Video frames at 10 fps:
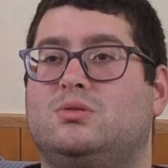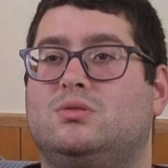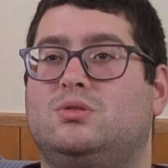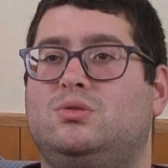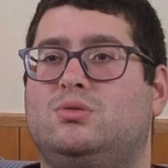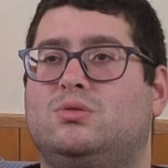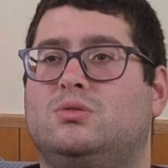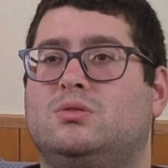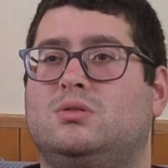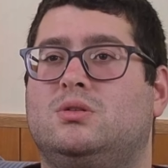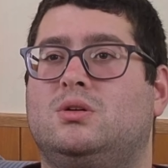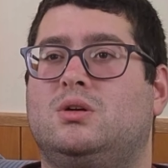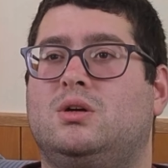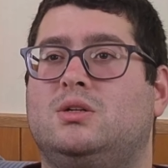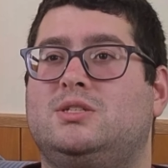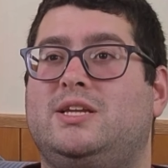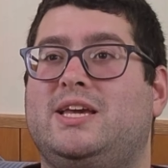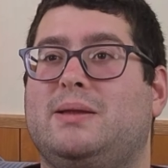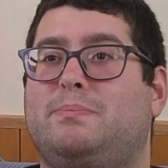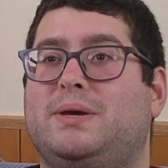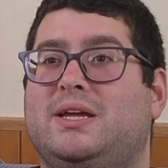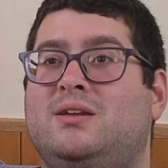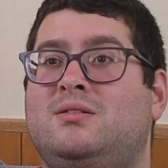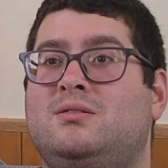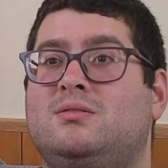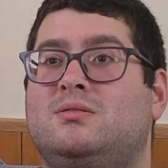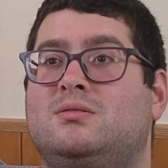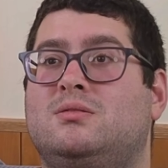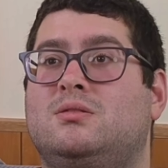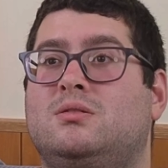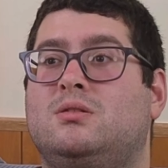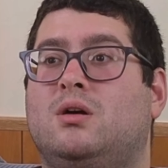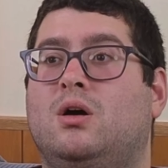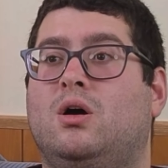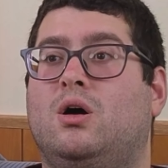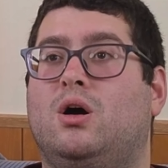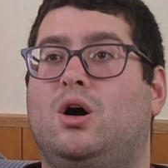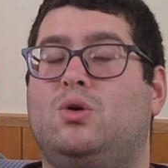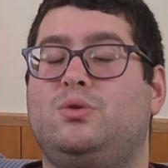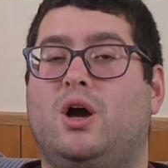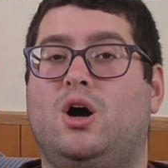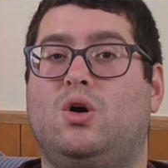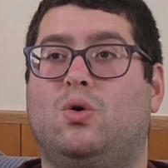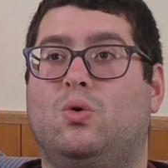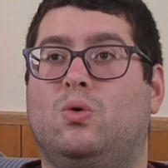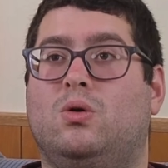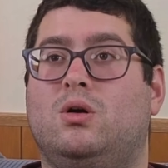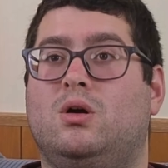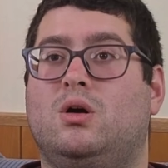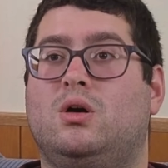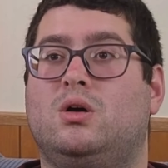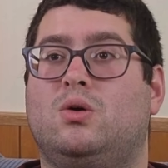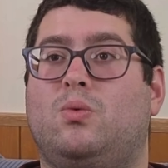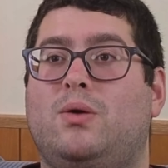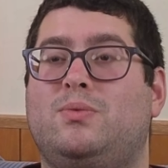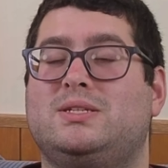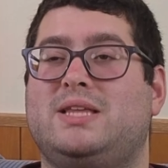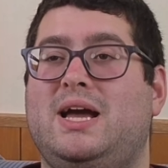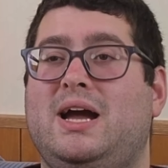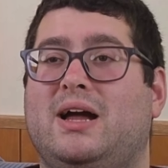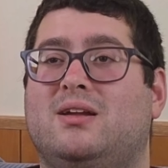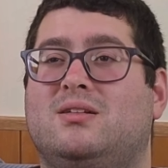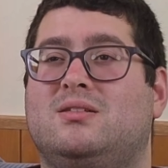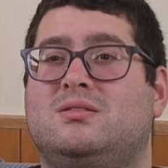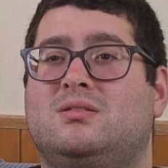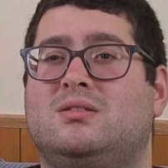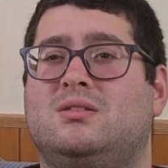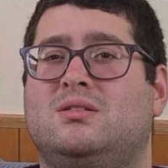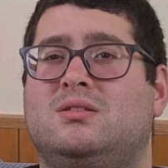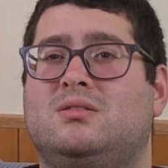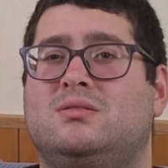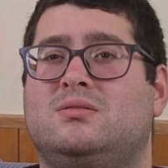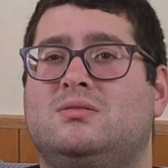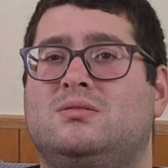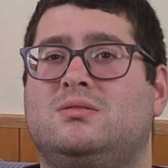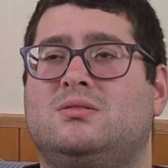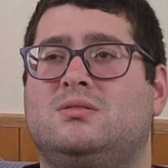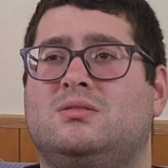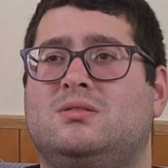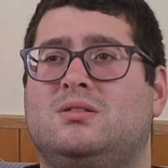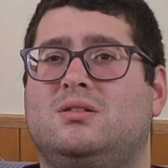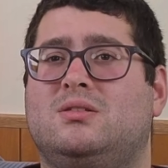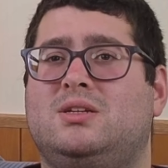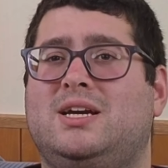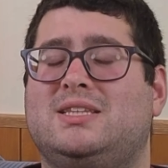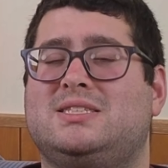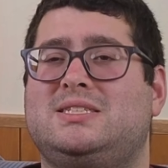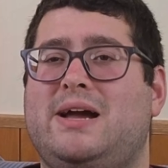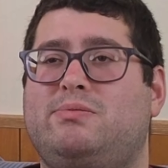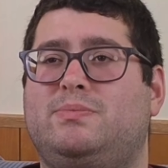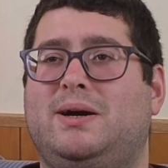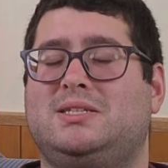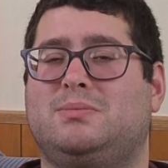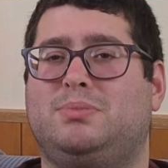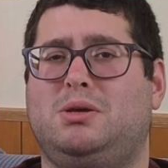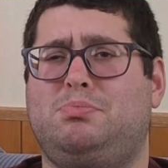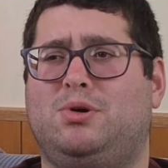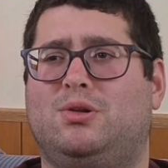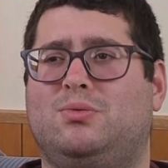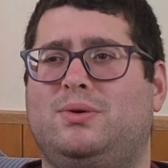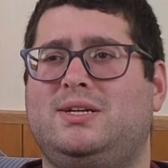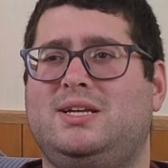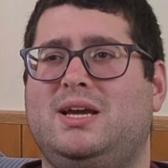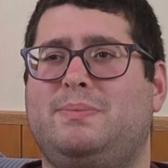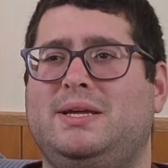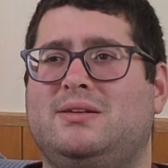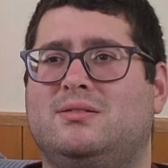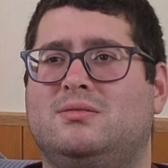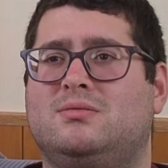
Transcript: Ooh. Did he get bitten? Oh no. When was that? You thirsty? He got stabbed by some people. When did he get bitten?